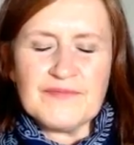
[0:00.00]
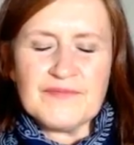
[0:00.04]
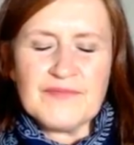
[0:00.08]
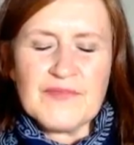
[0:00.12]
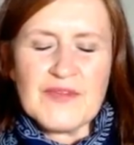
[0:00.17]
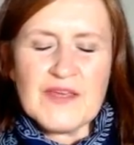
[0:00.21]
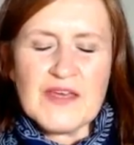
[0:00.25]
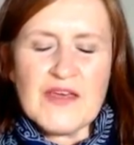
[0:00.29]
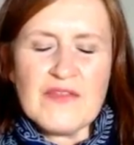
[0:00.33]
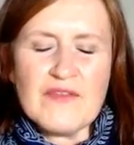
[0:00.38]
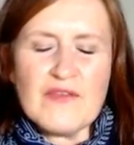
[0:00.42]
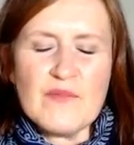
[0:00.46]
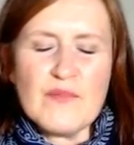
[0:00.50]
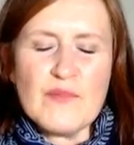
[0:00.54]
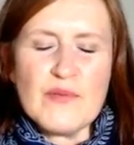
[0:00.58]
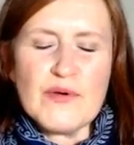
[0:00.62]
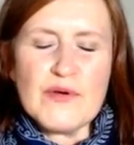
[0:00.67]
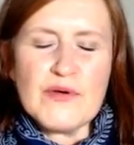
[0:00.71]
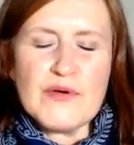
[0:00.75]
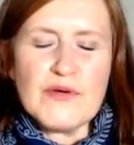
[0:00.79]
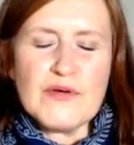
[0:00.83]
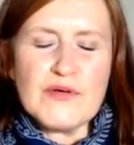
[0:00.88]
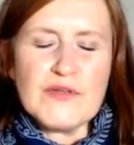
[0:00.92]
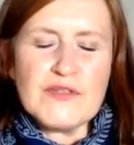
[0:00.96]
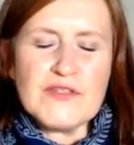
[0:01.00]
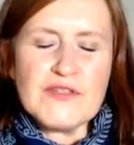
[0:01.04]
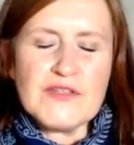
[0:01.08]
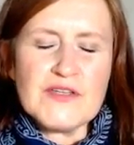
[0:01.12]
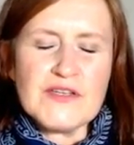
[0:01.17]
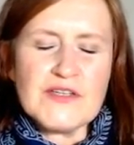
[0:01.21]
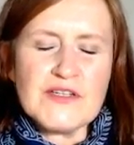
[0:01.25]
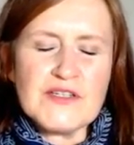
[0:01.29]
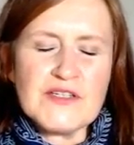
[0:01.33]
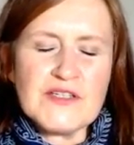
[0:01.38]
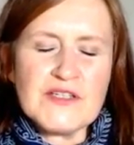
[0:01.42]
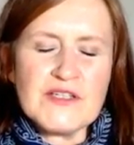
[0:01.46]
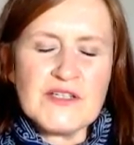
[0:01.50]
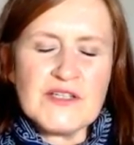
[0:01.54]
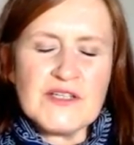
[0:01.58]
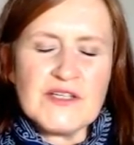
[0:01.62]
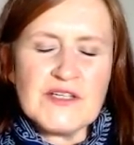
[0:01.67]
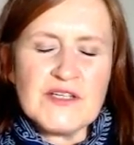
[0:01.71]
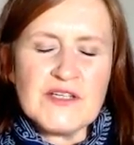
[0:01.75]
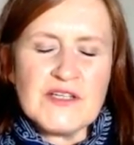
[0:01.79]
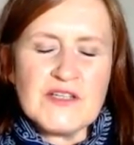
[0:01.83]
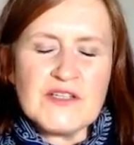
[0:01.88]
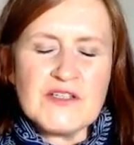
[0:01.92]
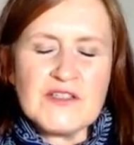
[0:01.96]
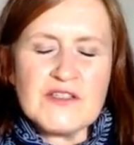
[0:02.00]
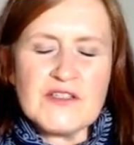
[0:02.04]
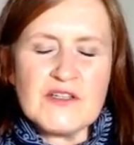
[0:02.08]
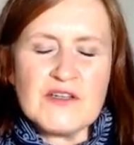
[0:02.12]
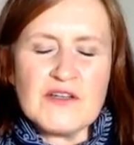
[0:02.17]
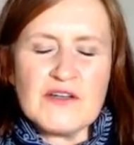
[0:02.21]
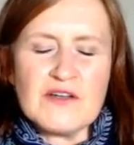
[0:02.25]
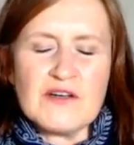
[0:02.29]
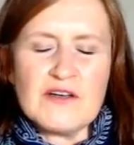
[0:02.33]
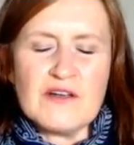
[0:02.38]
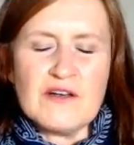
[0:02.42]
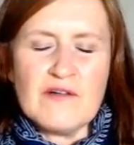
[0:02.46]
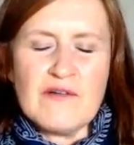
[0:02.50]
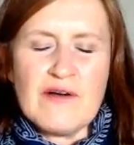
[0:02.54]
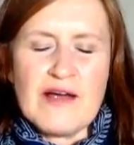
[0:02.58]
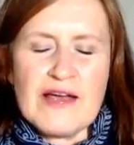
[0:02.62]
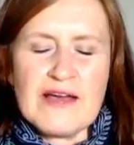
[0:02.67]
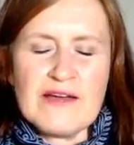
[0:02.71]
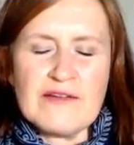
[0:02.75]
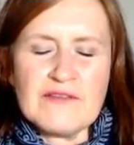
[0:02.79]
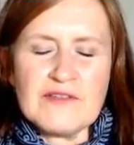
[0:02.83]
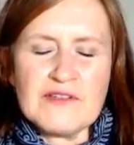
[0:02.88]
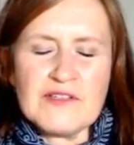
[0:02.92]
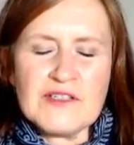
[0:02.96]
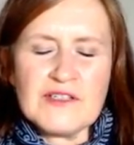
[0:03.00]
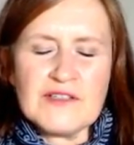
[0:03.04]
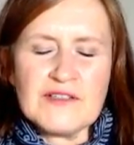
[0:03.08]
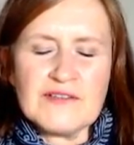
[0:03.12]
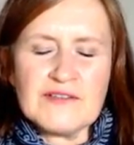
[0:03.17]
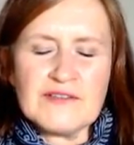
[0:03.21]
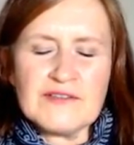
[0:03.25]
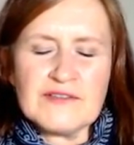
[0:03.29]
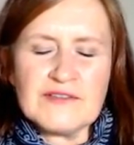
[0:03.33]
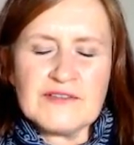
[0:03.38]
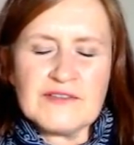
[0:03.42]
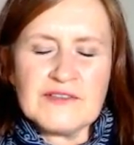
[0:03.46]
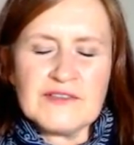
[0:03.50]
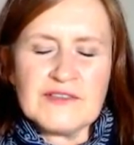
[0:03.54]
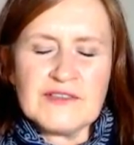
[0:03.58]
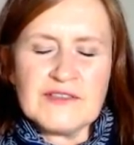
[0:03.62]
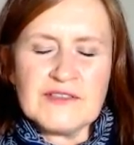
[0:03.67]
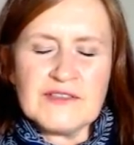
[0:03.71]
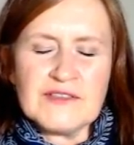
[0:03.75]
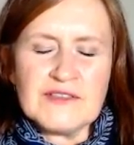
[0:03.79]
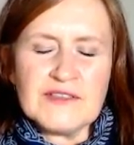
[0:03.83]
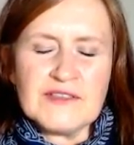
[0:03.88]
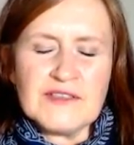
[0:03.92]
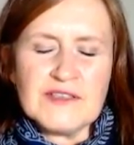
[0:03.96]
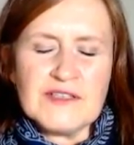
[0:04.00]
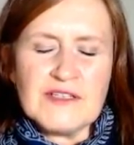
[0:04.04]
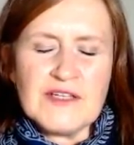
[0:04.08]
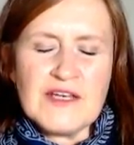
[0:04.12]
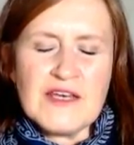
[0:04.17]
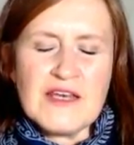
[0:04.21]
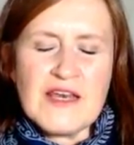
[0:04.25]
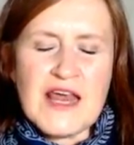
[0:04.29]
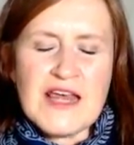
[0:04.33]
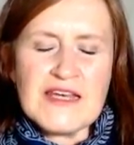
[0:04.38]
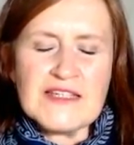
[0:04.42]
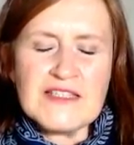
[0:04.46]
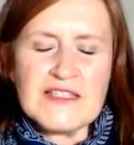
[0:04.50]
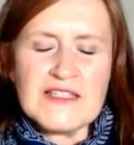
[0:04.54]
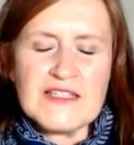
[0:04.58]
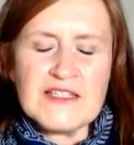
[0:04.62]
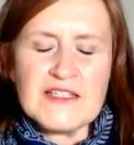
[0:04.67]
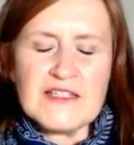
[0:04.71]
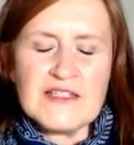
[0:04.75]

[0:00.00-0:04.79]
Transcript: and the birds that circle around, nest